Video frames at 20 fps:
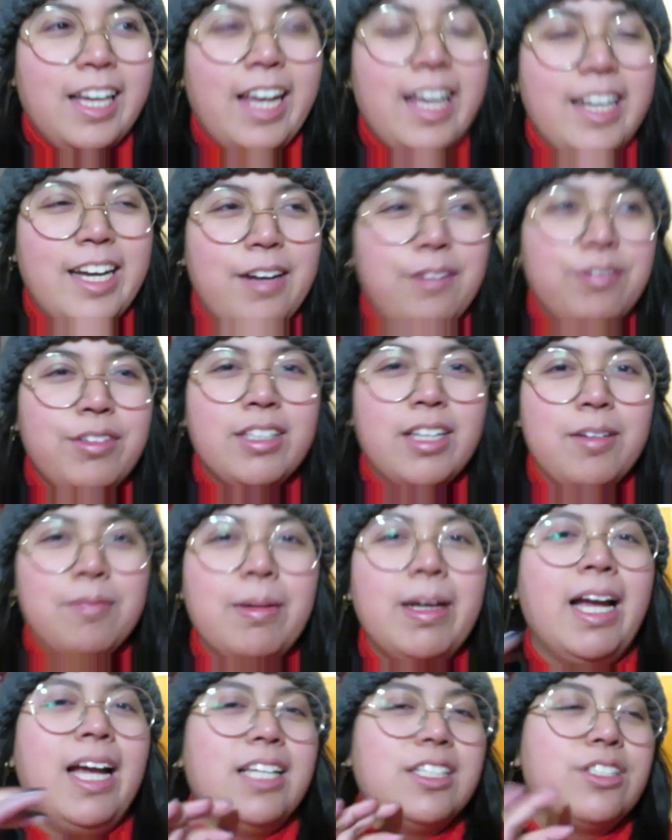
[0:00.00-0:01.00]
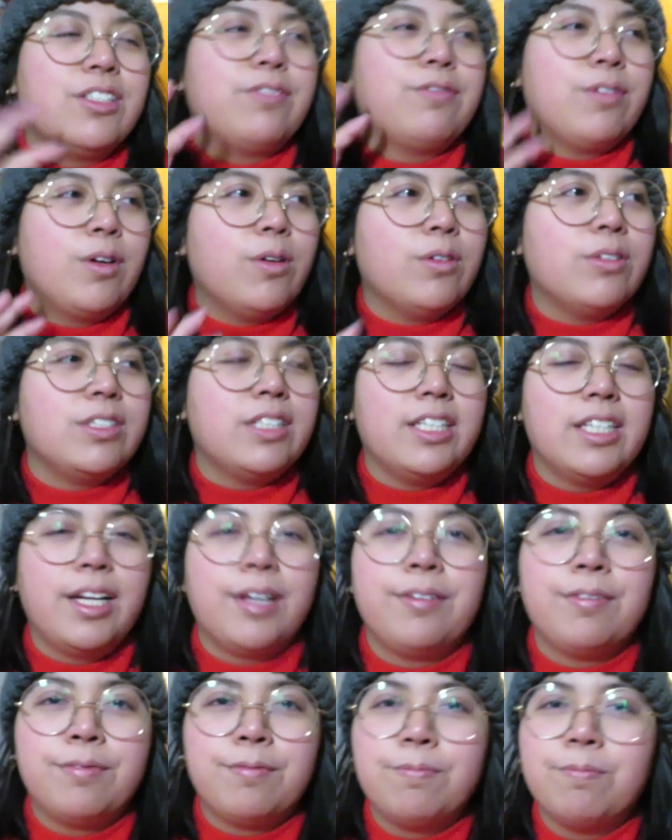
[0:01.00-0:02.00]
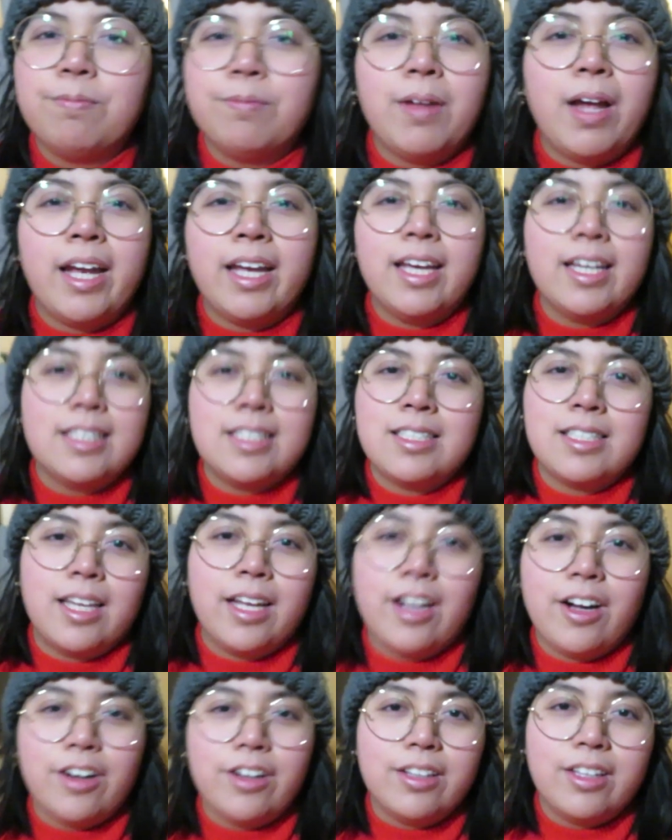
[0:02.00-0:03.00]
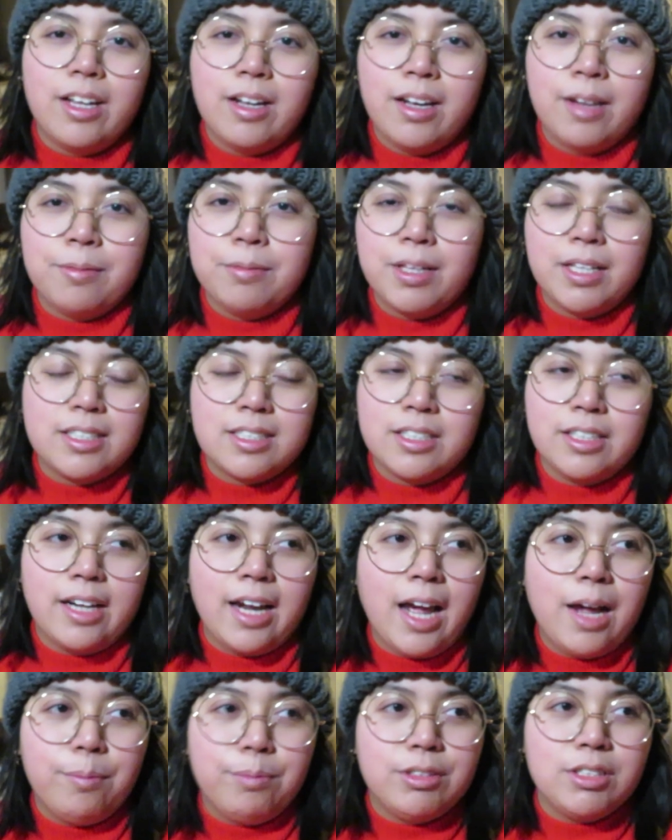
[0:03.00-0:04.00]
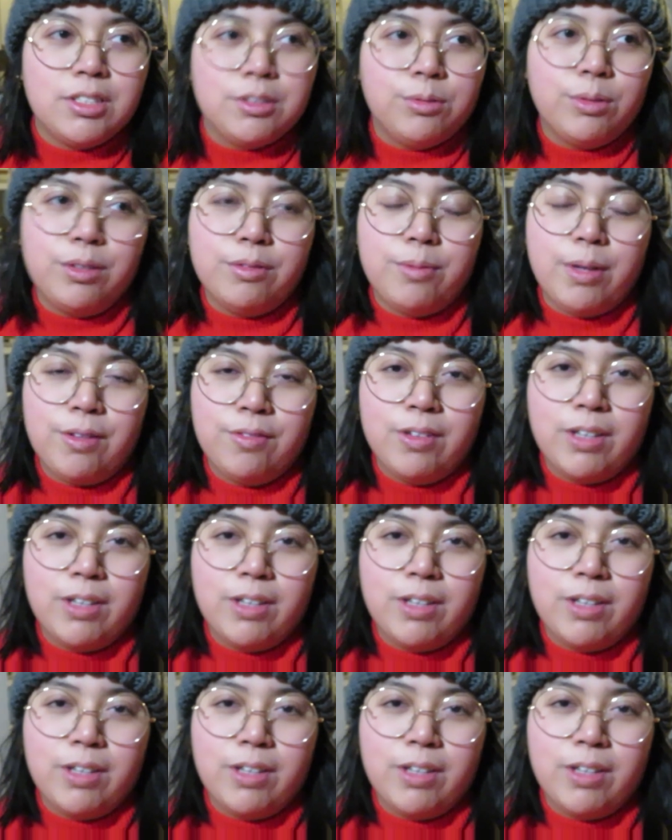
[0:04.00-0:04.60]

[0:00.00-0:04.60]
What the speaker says: And every time my hands are frozen, I get scared that that's gonna happen to one of my